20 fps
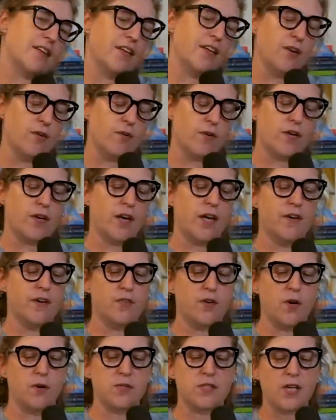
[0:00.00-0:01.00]
you know, kind
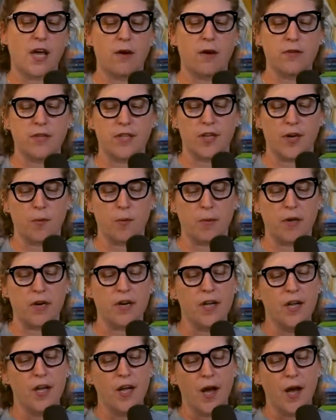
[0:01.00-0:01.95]
of goes out there, but